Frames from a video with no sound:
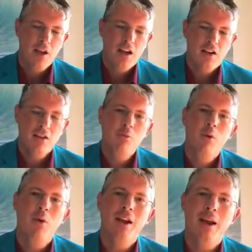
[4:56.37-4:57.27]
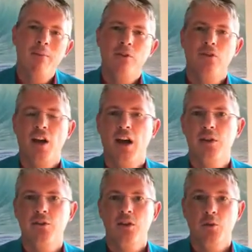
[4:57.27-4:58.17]
And I think we want to
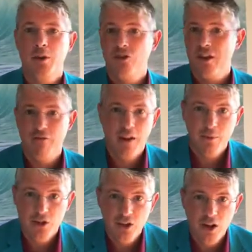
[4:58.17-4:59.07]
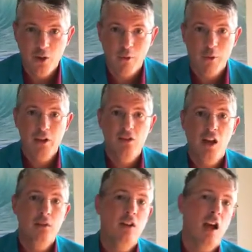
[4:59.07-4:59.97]
emphasize, especially at family dinner, we want to
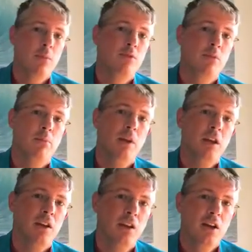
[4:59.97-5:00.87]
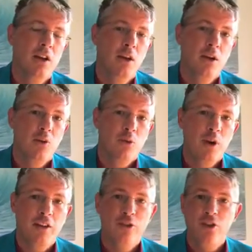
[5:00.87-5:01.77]
take time to be
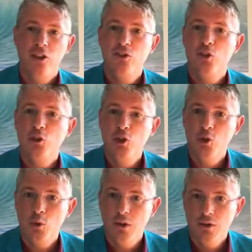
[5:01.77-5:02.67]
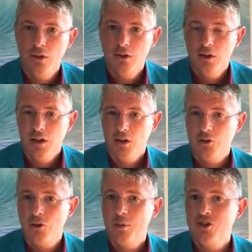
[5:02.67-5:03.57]
rather than to do. You know,
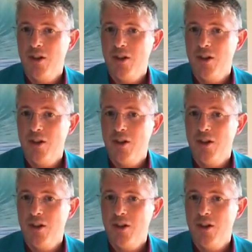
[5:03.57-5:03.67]
so much